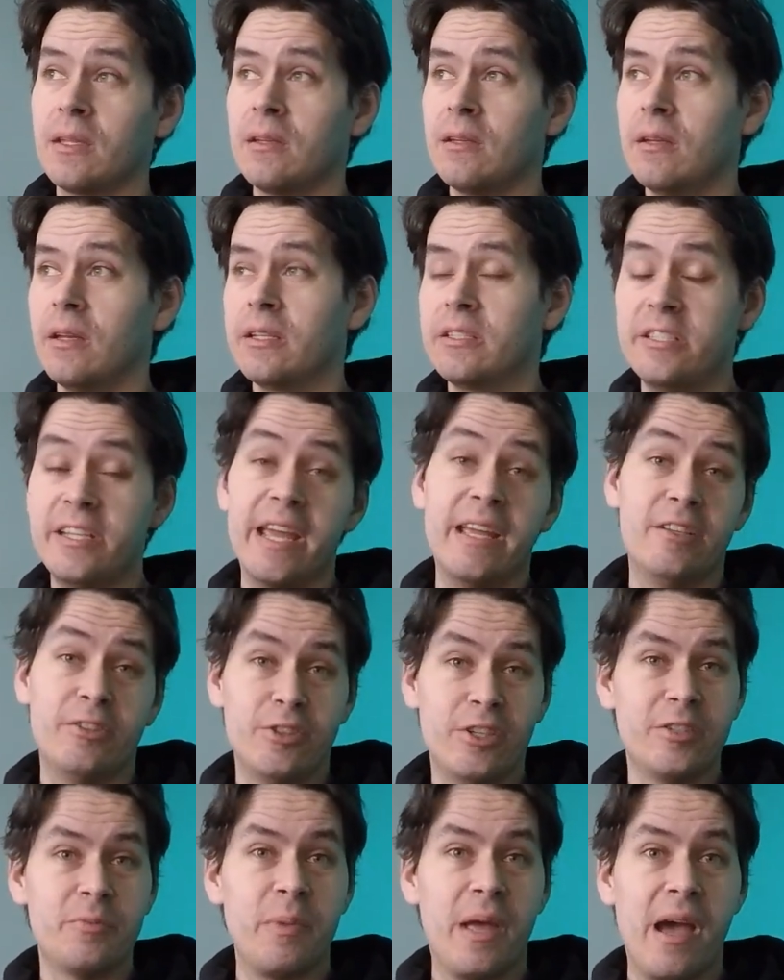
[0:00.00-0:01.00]
It's
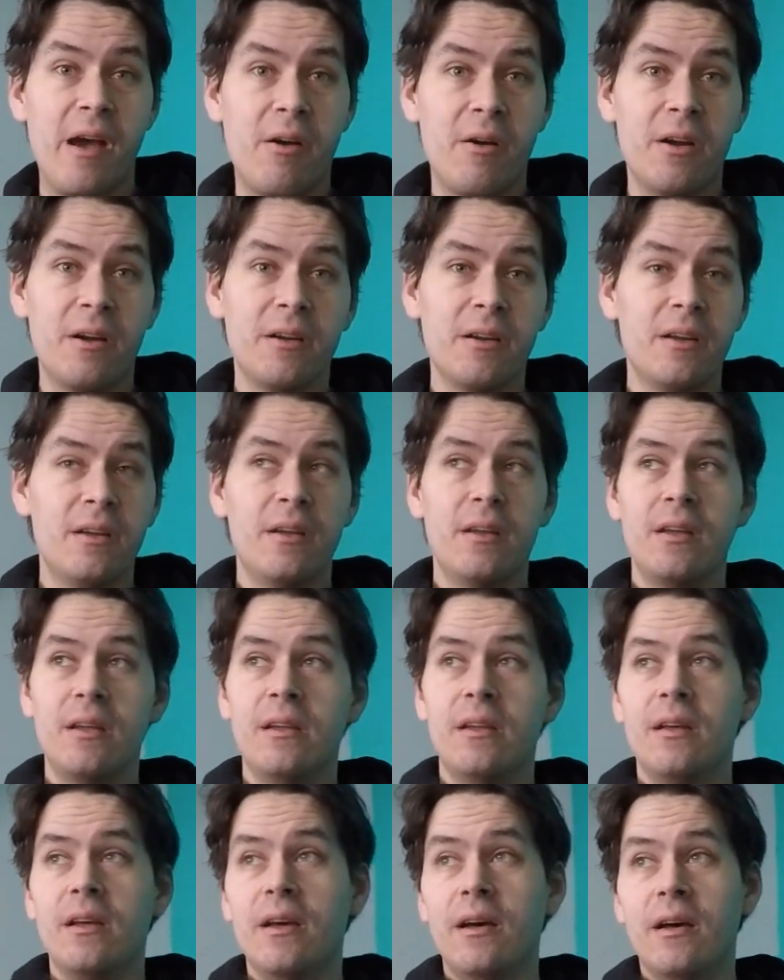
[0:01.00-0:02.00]
dangerous power.
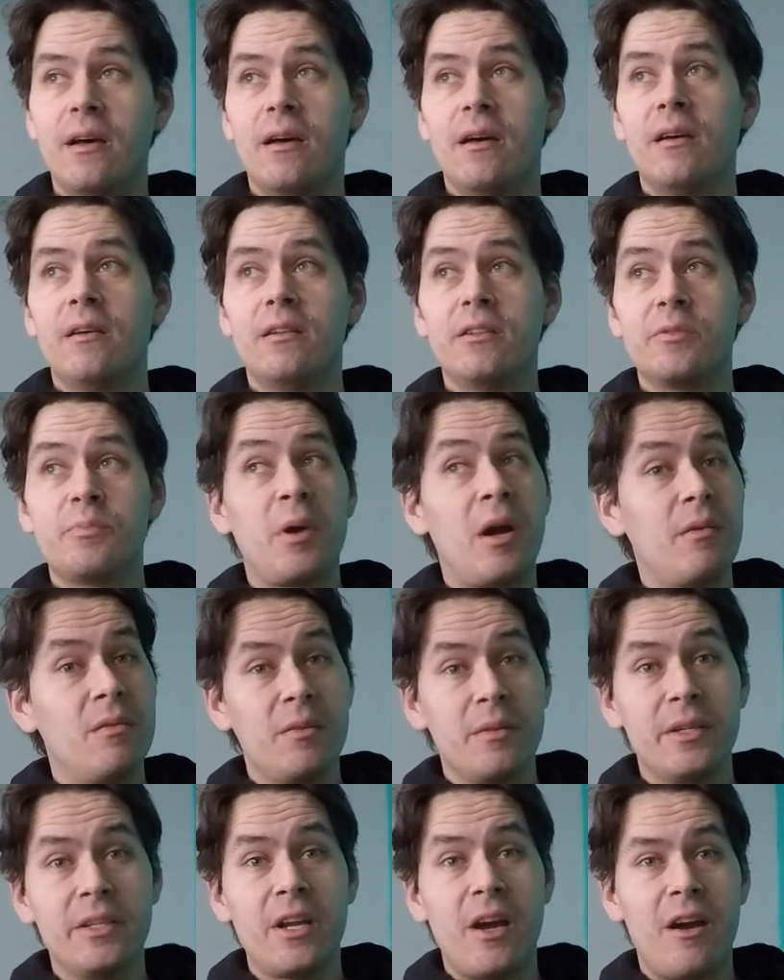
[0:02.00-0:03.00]
It's
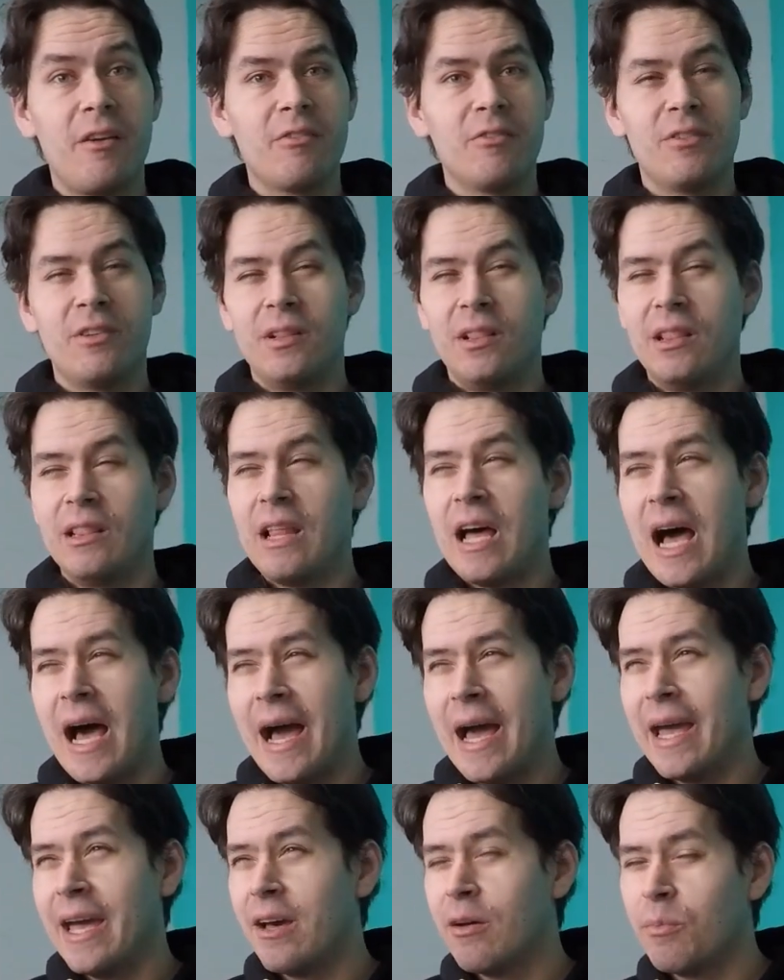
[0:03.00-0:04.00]
probably not
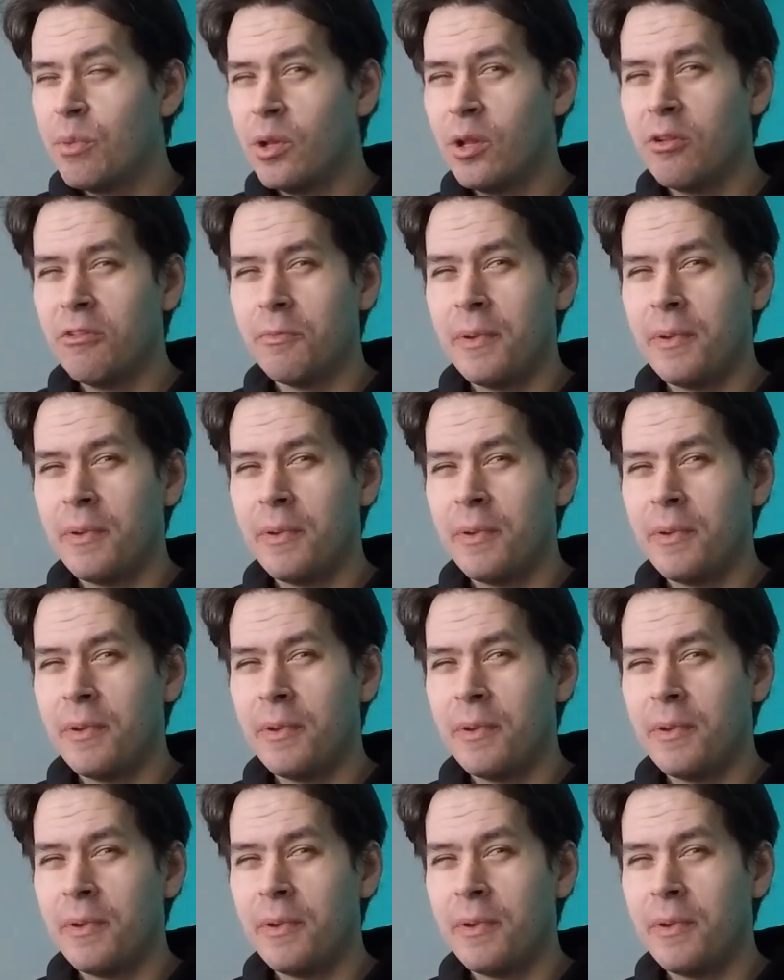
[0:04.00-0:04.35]
reliable